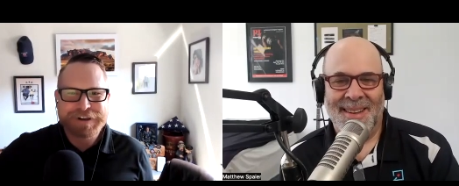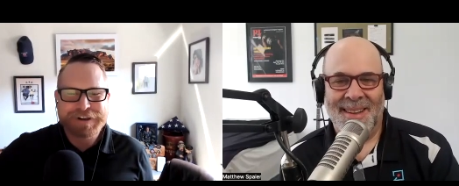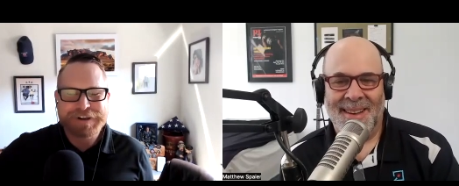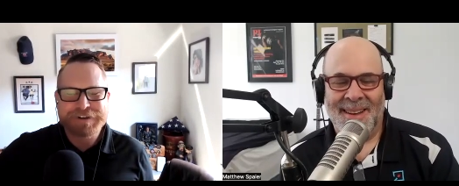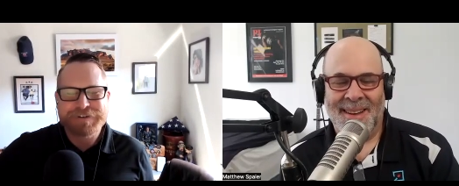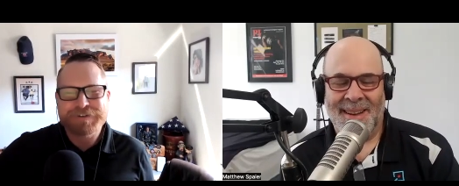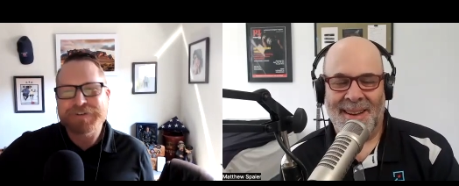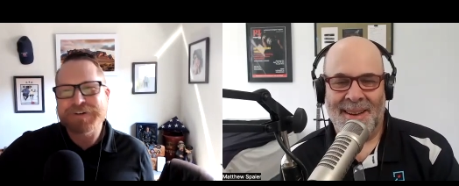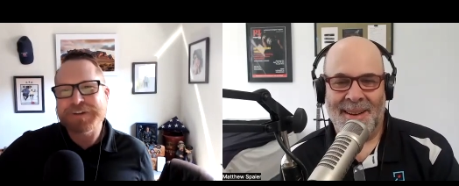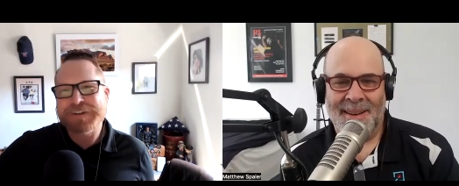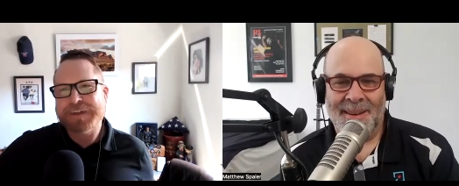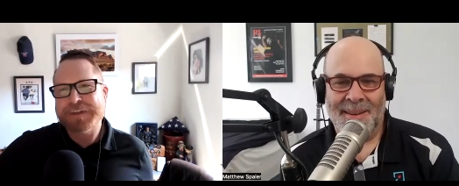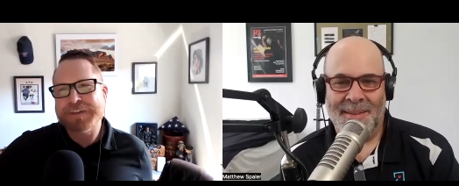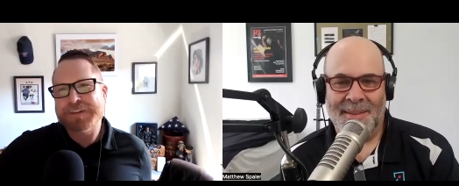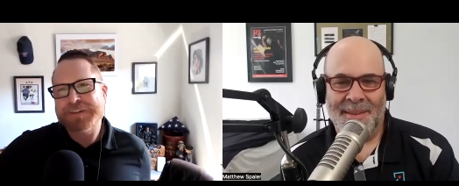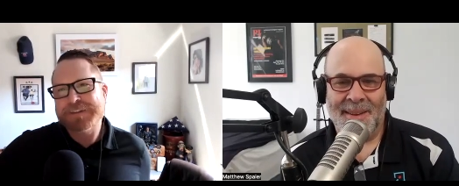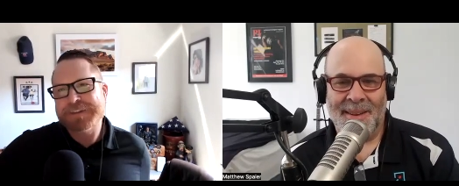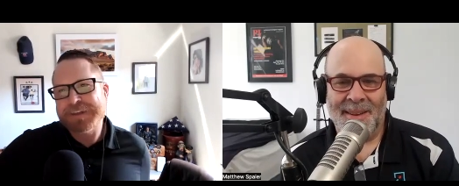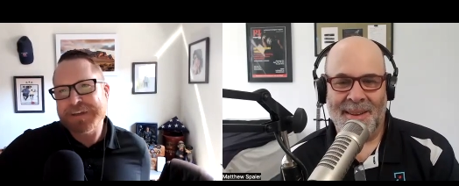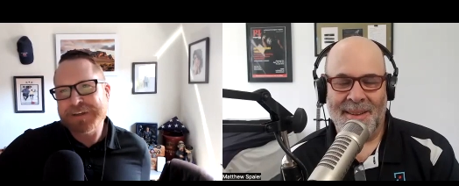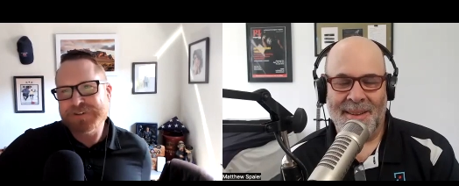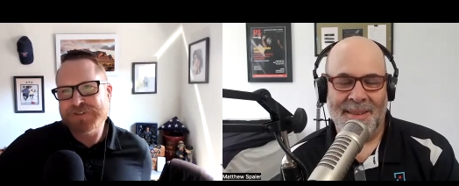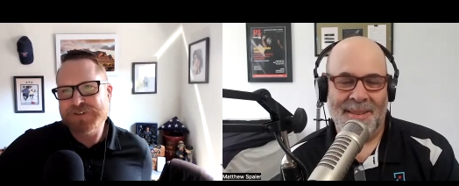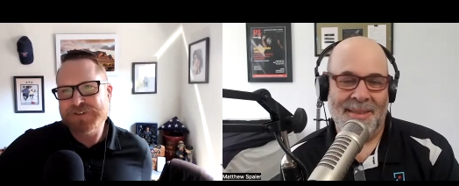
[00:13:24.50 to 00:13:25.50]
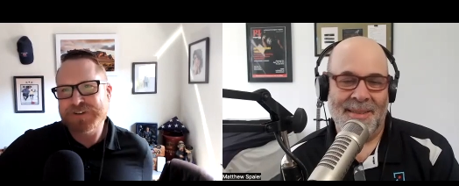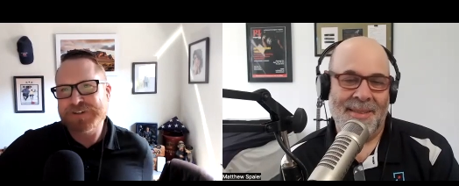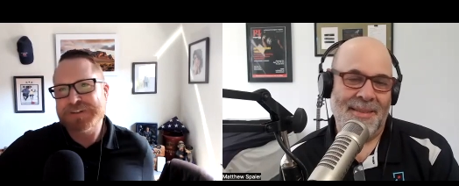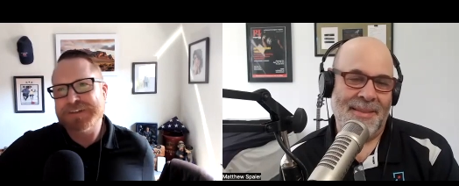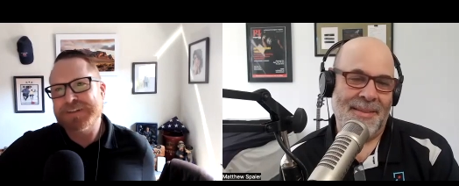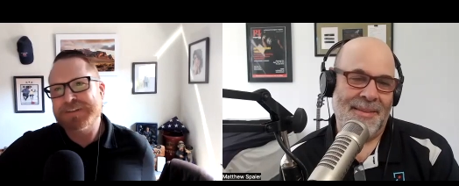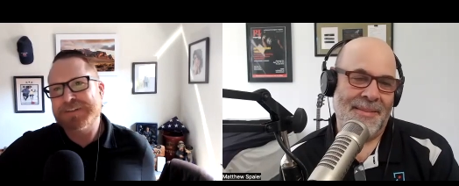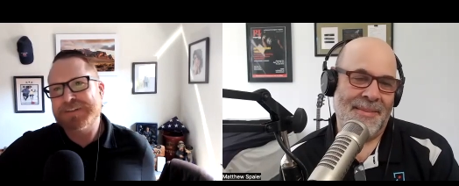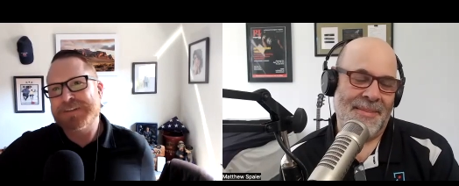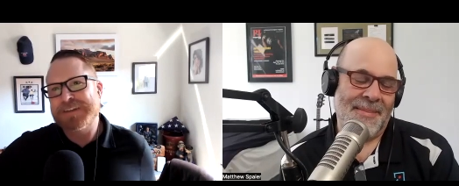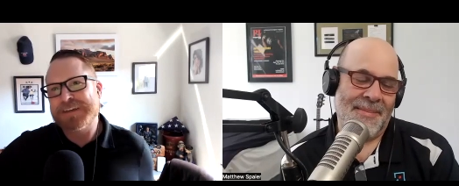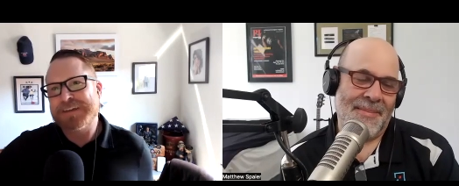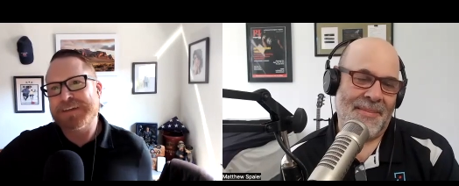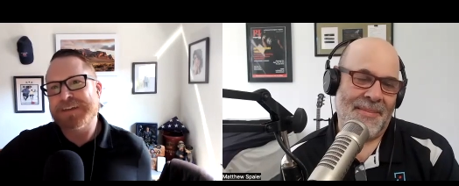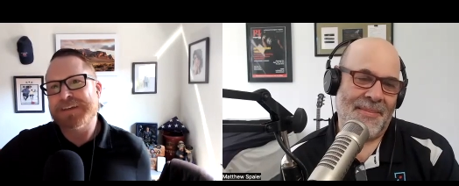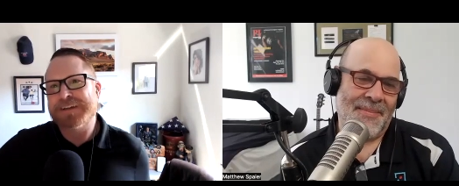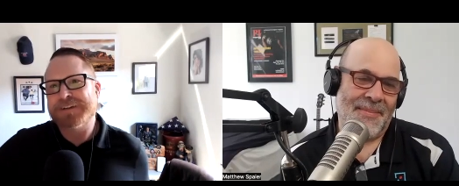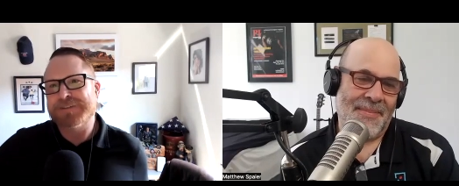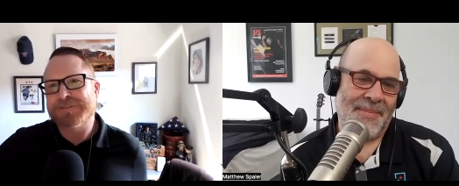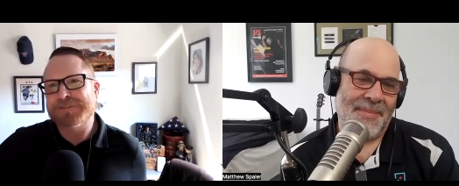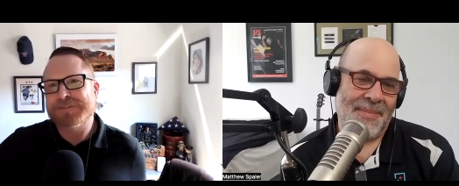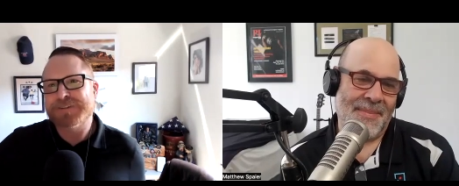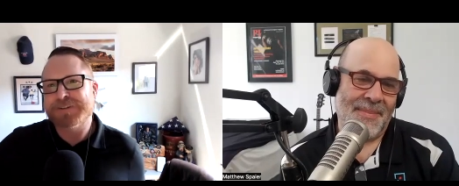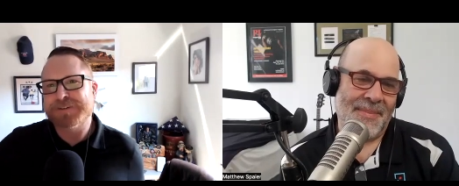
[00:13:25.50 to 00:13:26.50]
Speaker 1: Uh, but the, the interesting thing
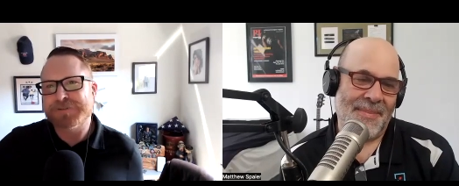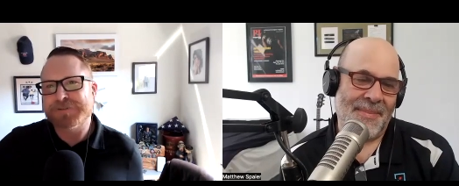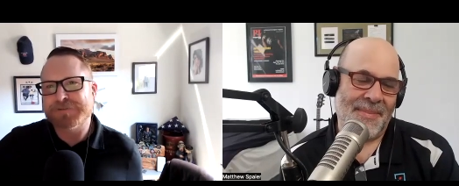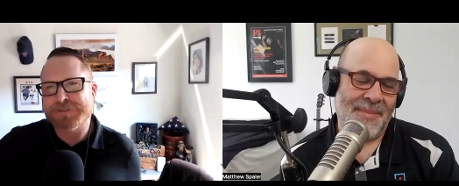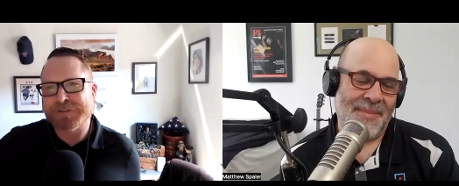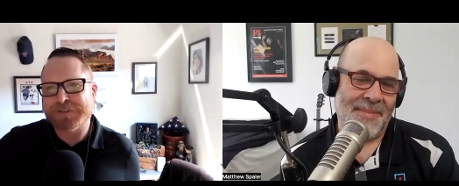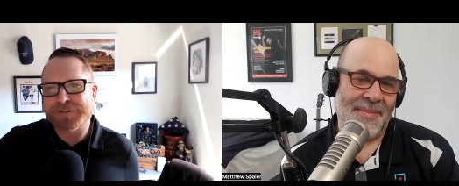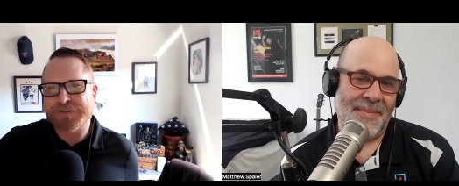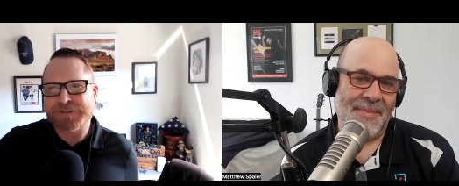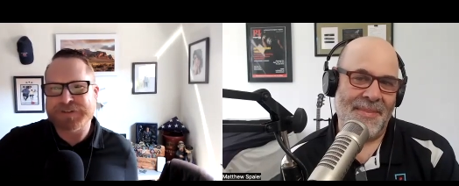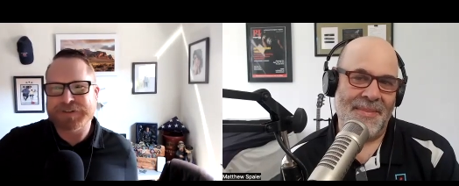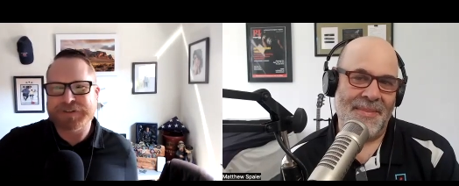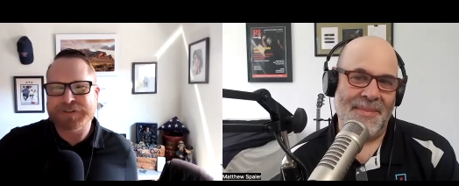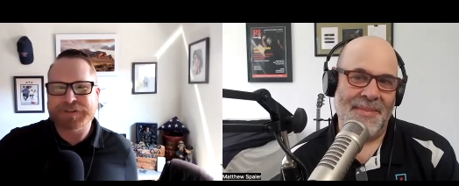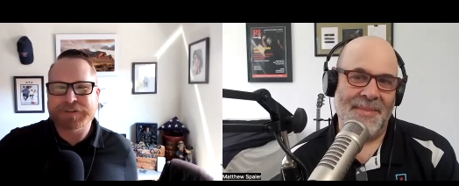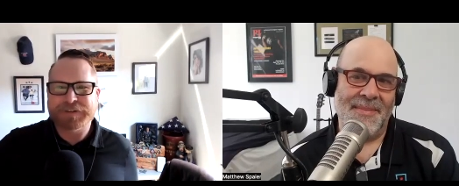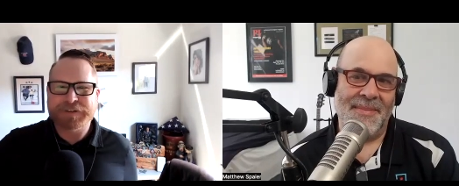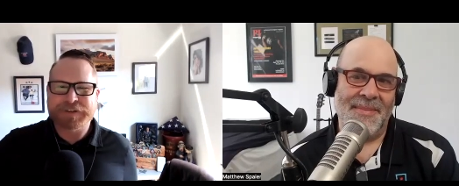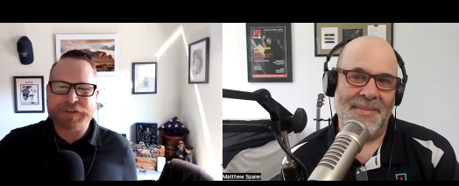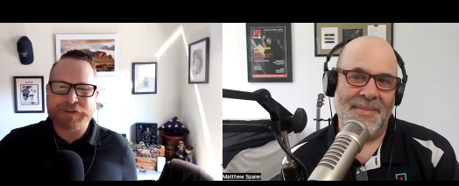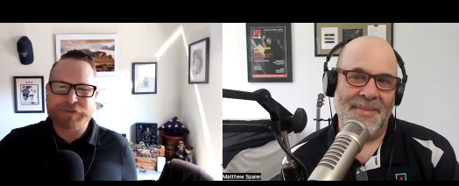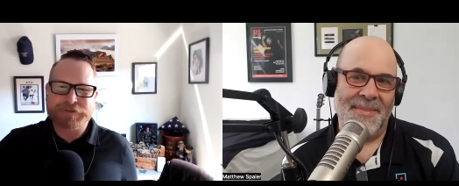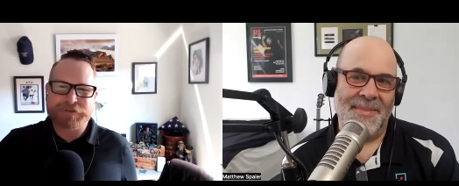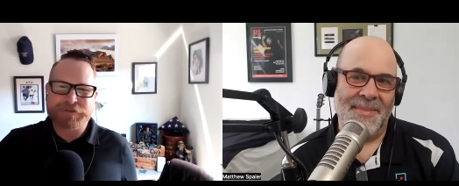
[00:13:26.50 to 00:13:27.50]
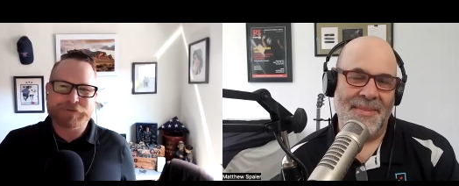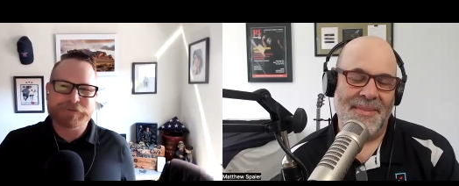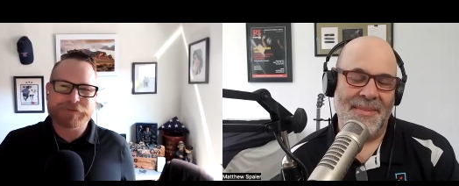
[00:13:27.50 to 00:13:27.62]
here too is like,